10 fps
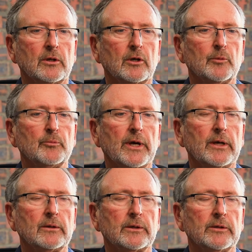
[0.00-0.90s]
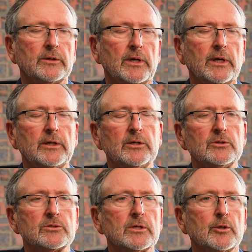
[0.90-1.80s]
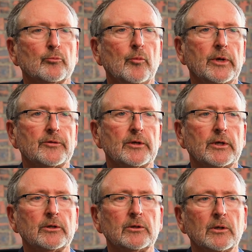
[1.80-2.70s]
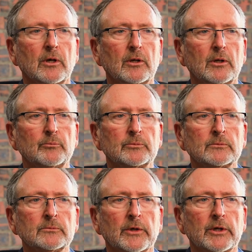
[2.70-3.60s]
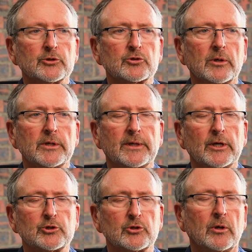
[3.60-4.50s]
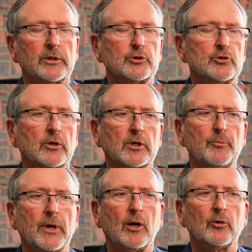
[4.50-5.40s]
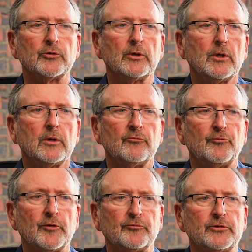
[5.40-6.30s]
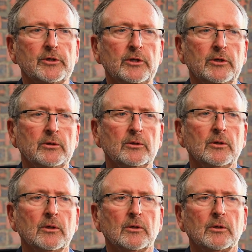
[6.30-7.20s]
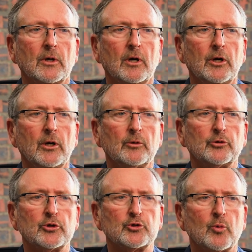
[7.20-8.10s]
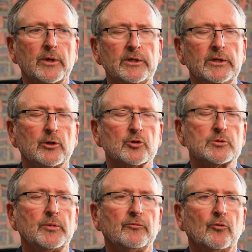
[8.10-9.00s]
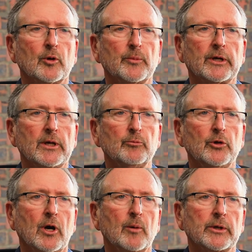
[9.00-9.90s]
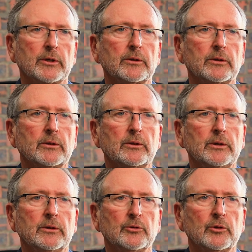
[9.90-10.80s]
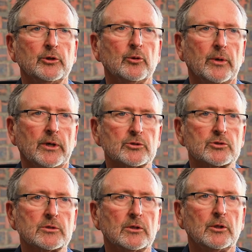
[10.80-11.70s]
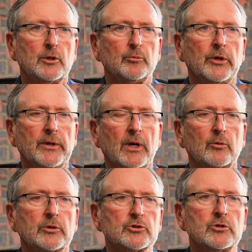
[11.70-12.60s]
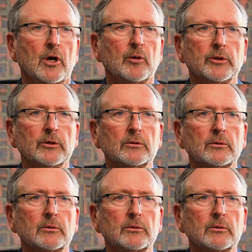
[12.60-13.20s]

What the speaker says: 80s, but then it started to catch on. It took about 15 to 20 years before it became dominant in the US, but now it is dominant.